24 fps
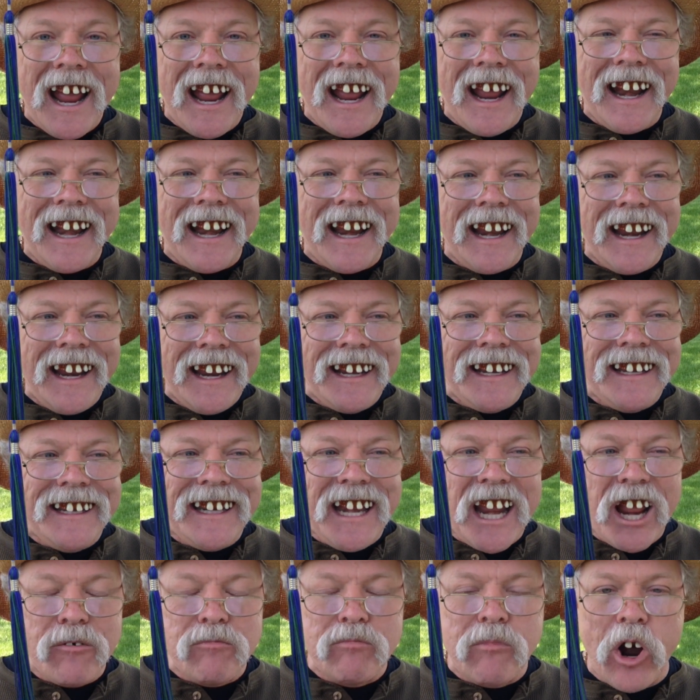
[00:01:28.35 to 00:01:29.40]
a
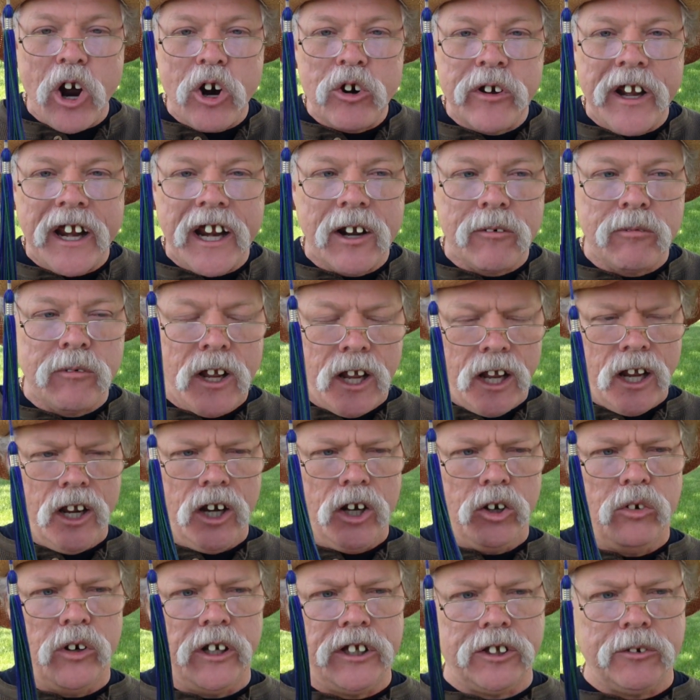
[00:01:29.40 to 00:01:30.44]
demonym,
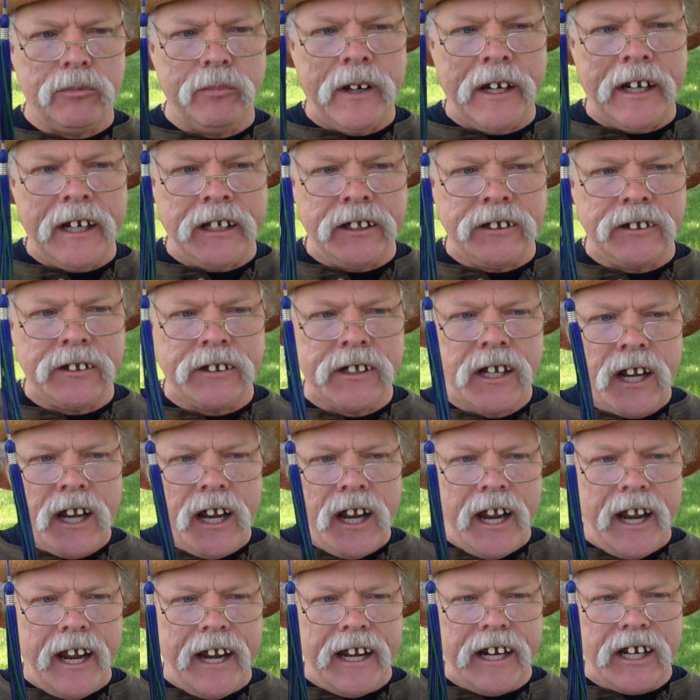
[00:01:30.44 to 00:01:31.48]
which means
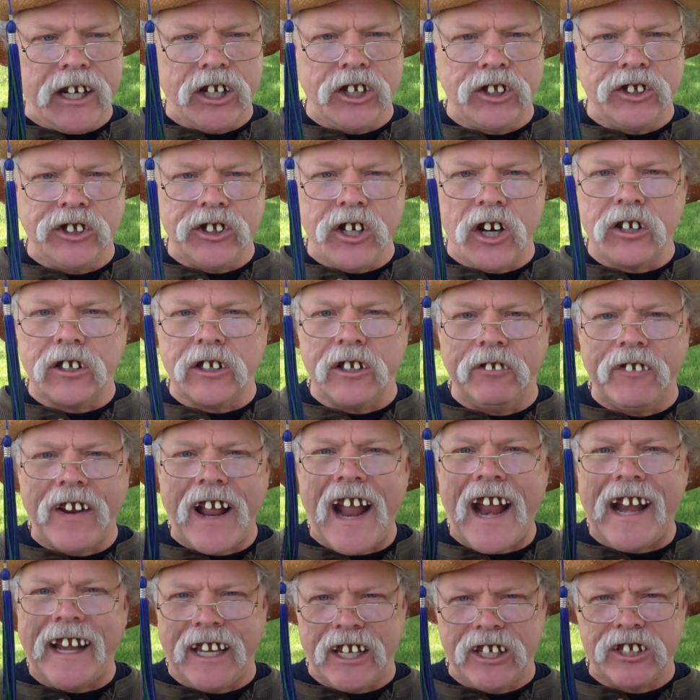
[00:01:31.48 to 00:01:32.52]
a
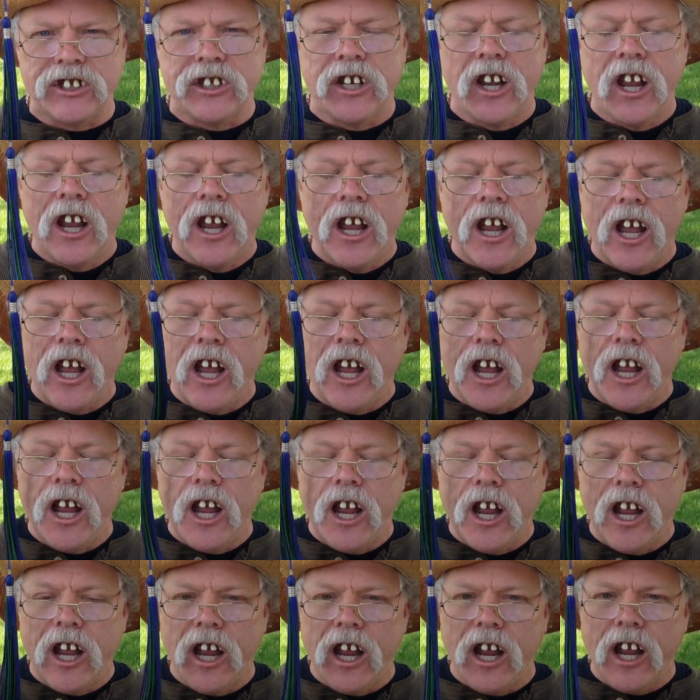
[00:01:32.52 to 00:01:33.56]
conjunctivitis
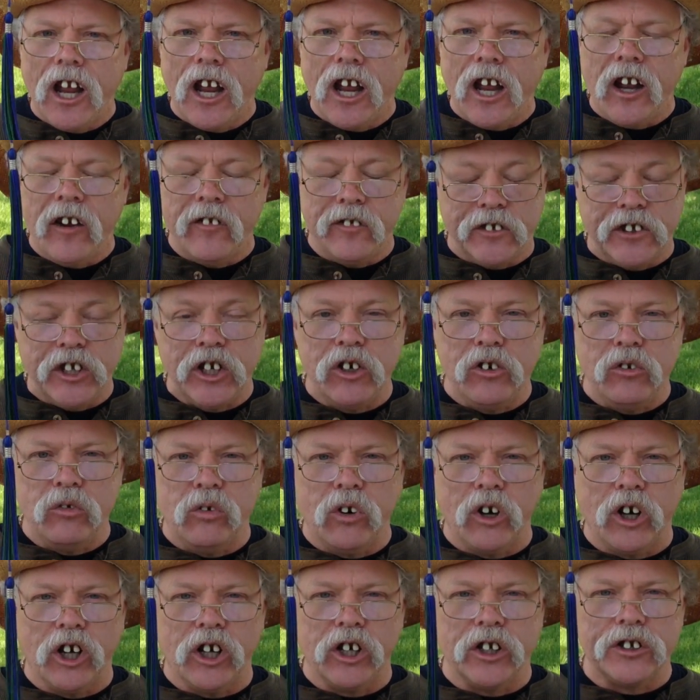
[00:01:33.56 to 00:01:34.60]
of two
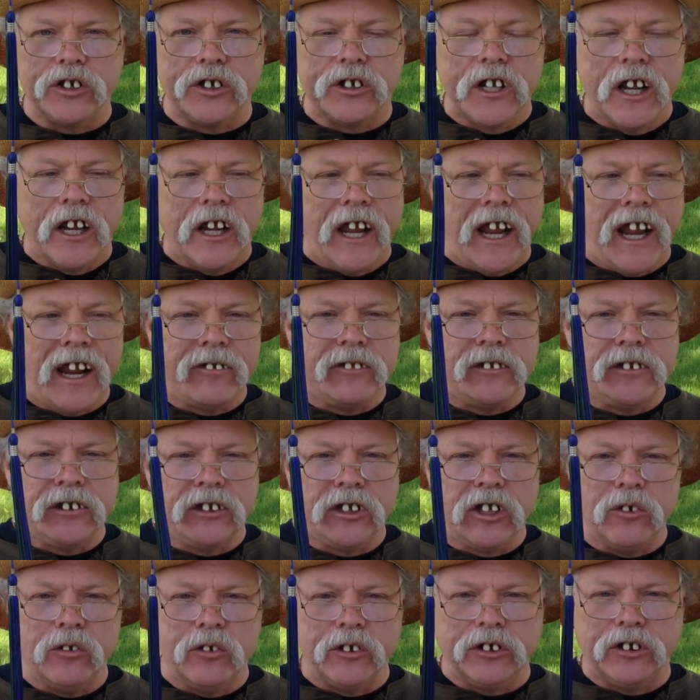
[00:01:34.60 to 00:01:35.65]
words having to
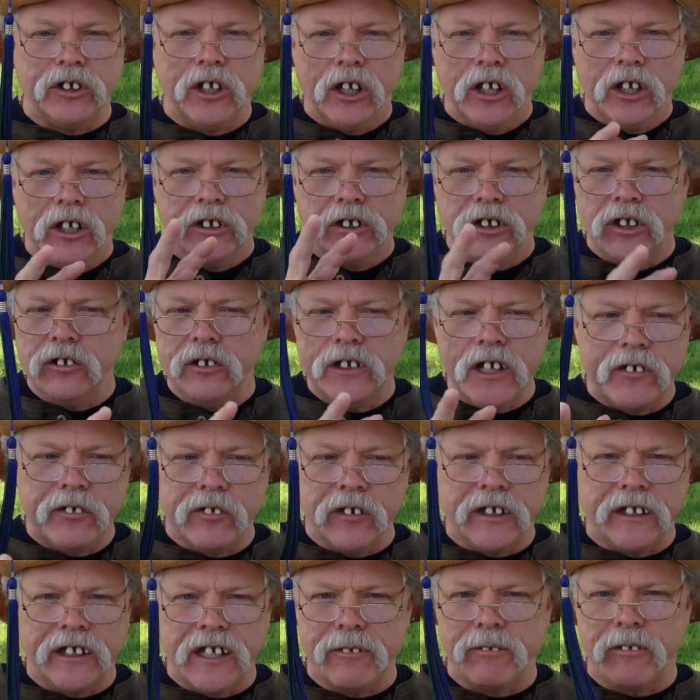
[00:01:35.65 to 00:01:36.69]
do with two
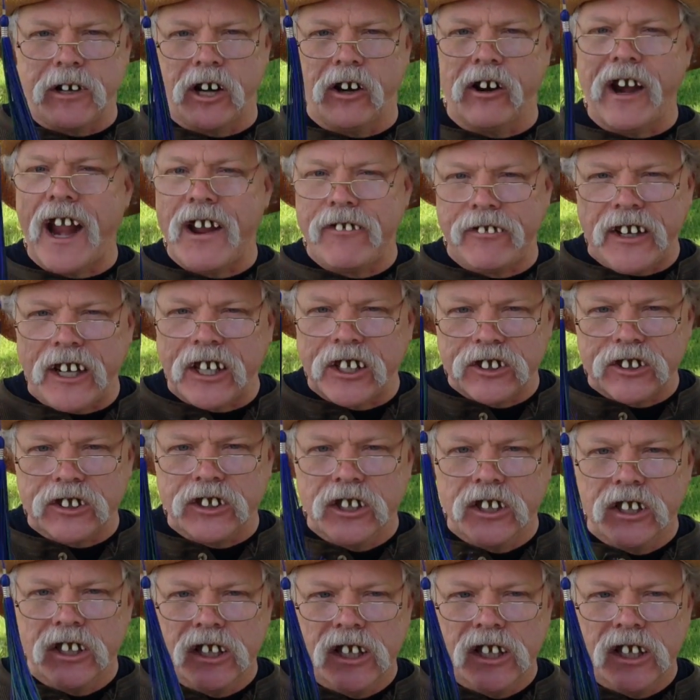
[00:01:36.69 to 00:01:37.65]
different demographics.